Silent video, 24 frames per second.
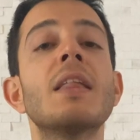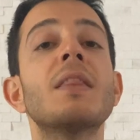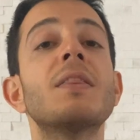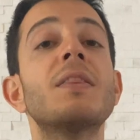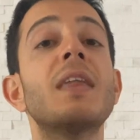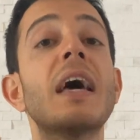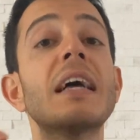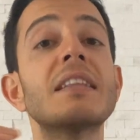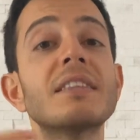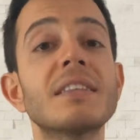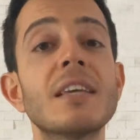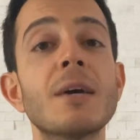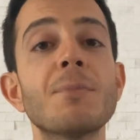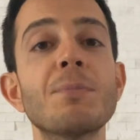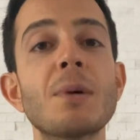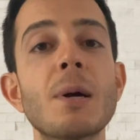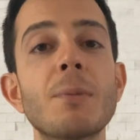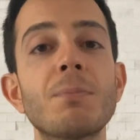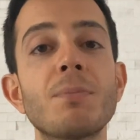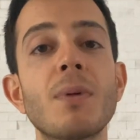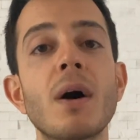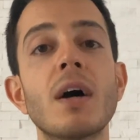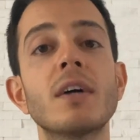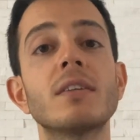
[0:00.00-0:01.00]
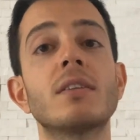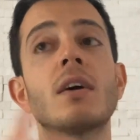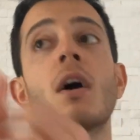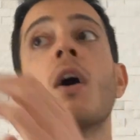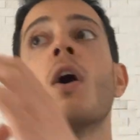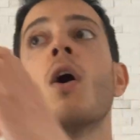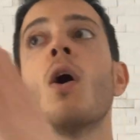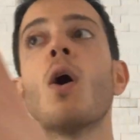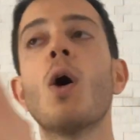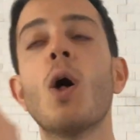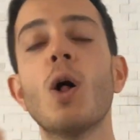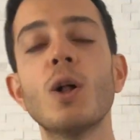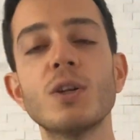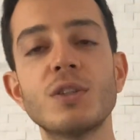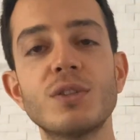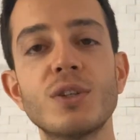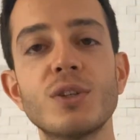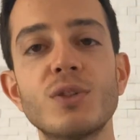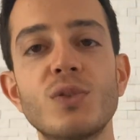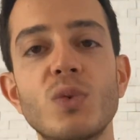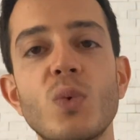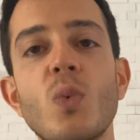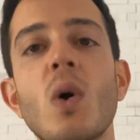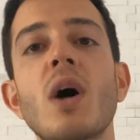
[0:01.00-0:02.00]
that can be applied also
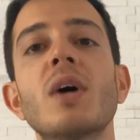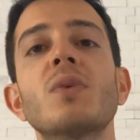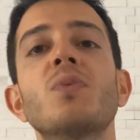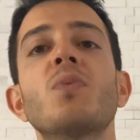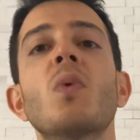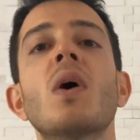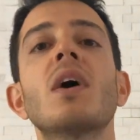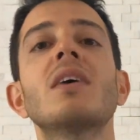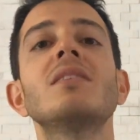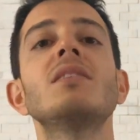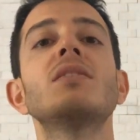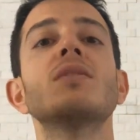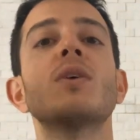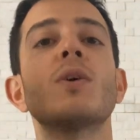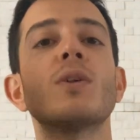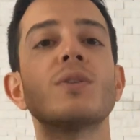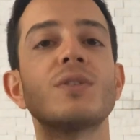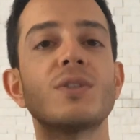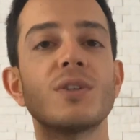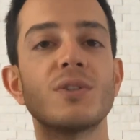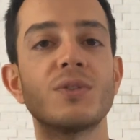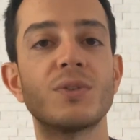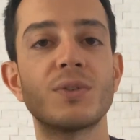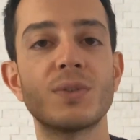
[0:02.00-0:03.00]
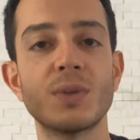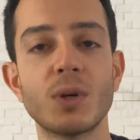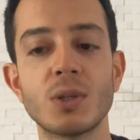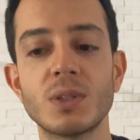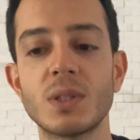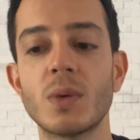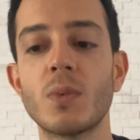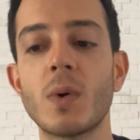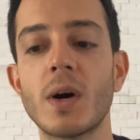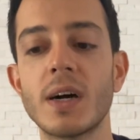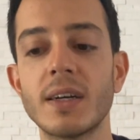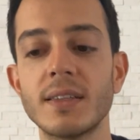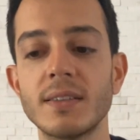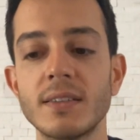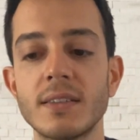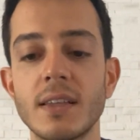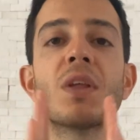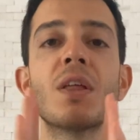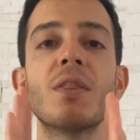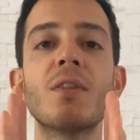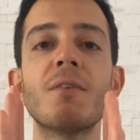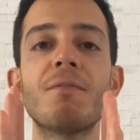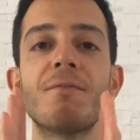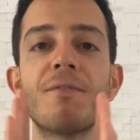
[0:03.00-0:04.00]
to white wines, also to rosé wines.
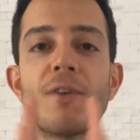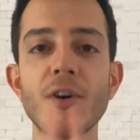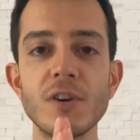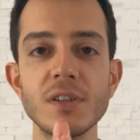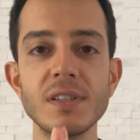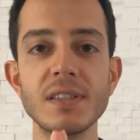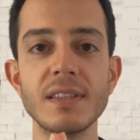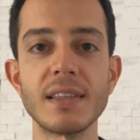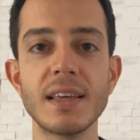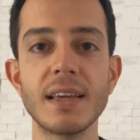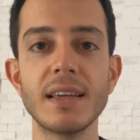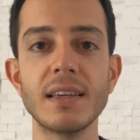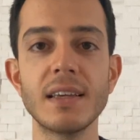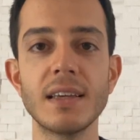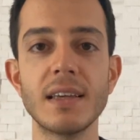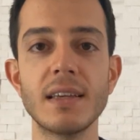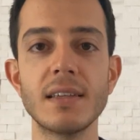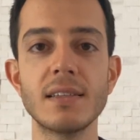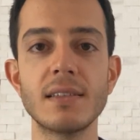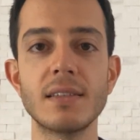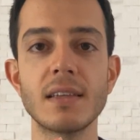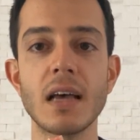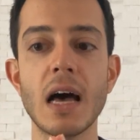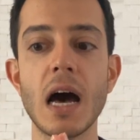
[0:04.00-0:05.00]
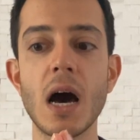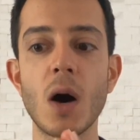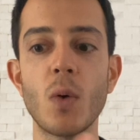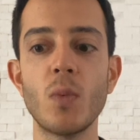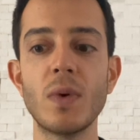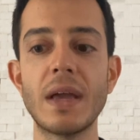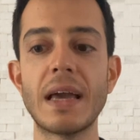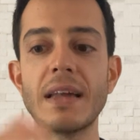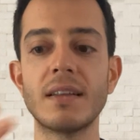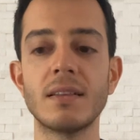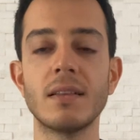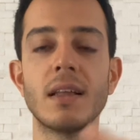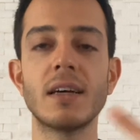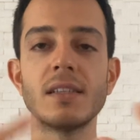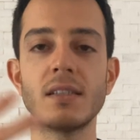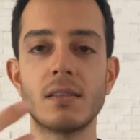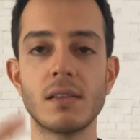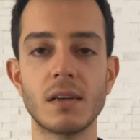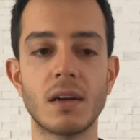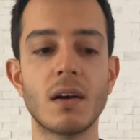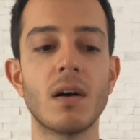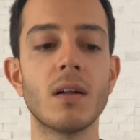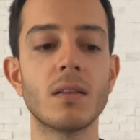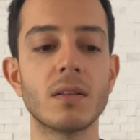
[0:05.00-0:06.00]
The first thing is how we analyze
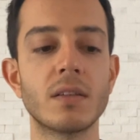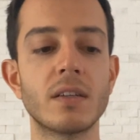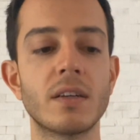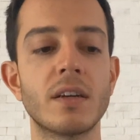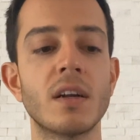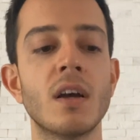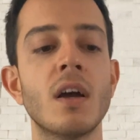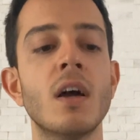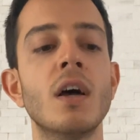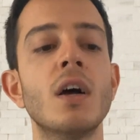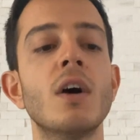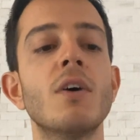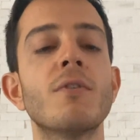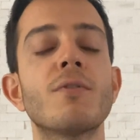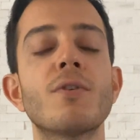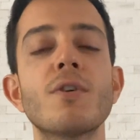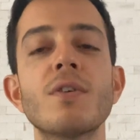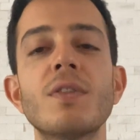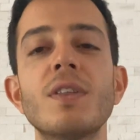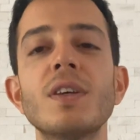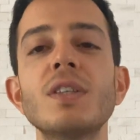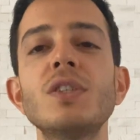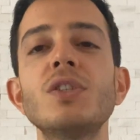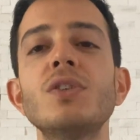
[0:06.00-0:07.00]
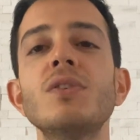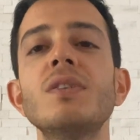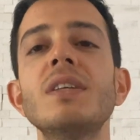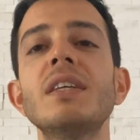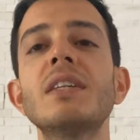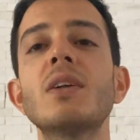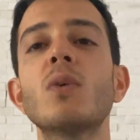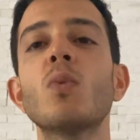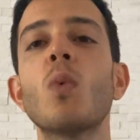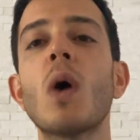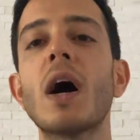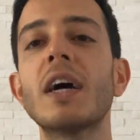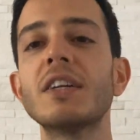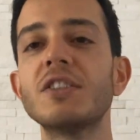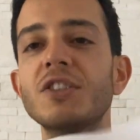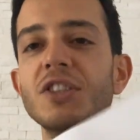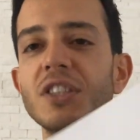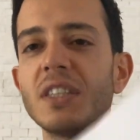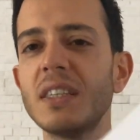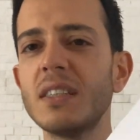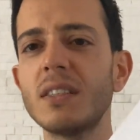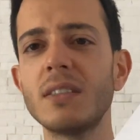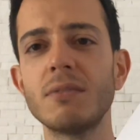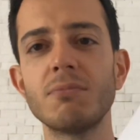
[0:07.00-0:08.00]
the color. For this you need a white
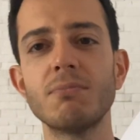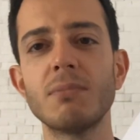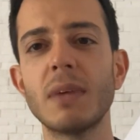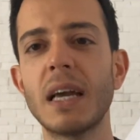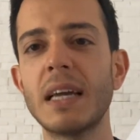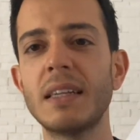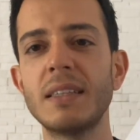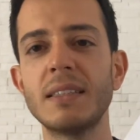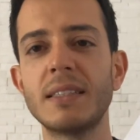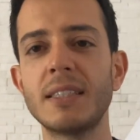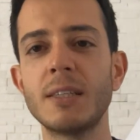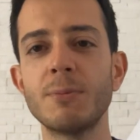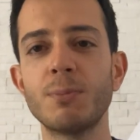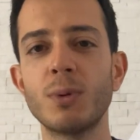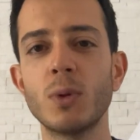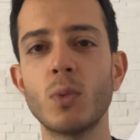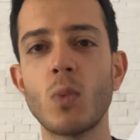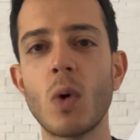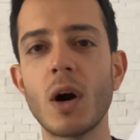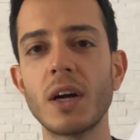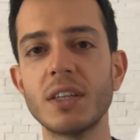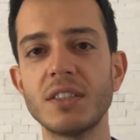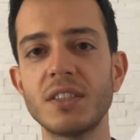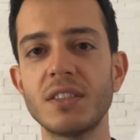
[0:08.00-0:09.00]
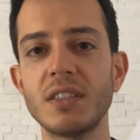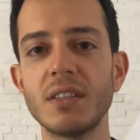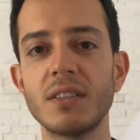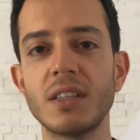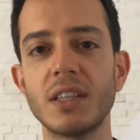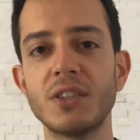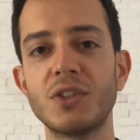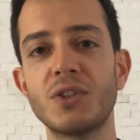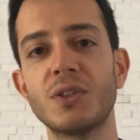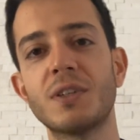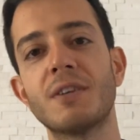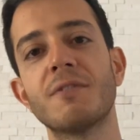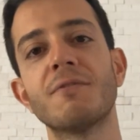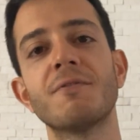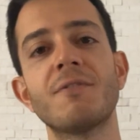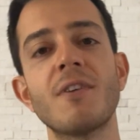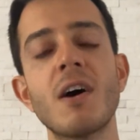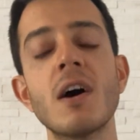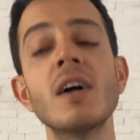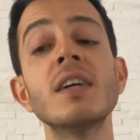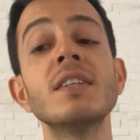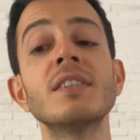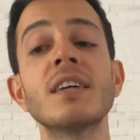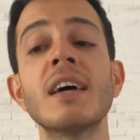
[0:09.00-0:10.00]
sheet, any simple white sheet that you can
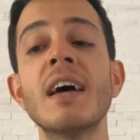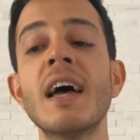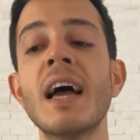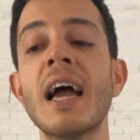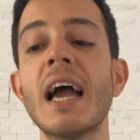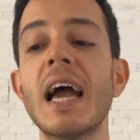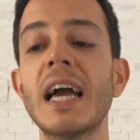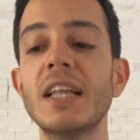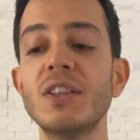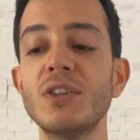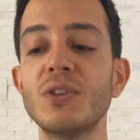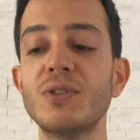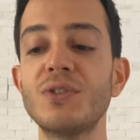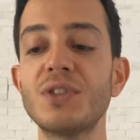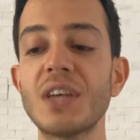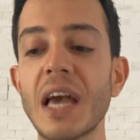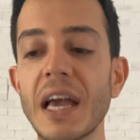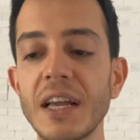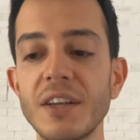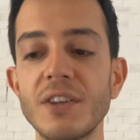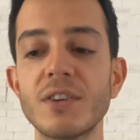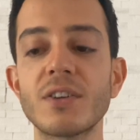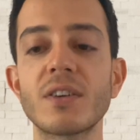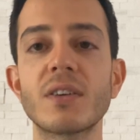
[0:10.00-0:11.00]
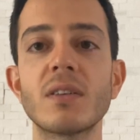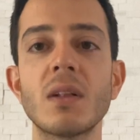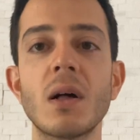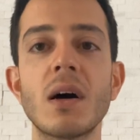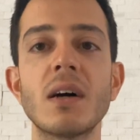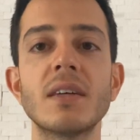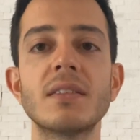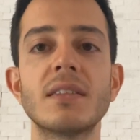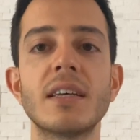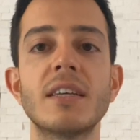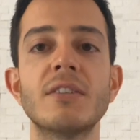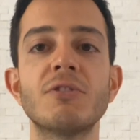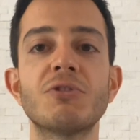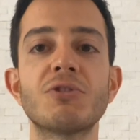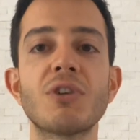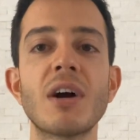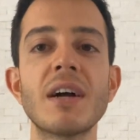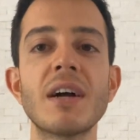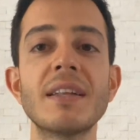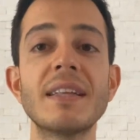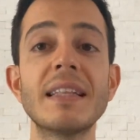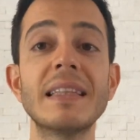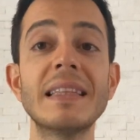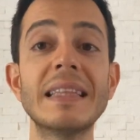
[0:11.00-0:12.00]
find, and you take your glass and
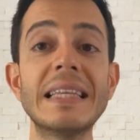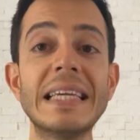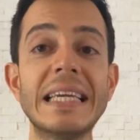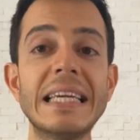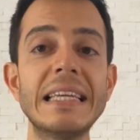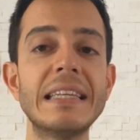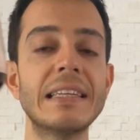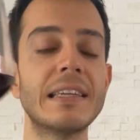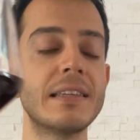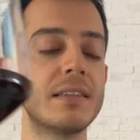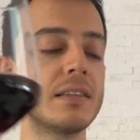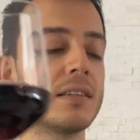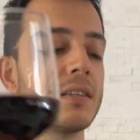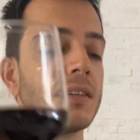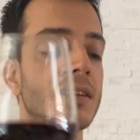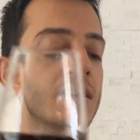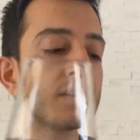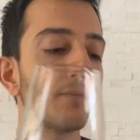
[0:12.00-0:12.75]
try to lean it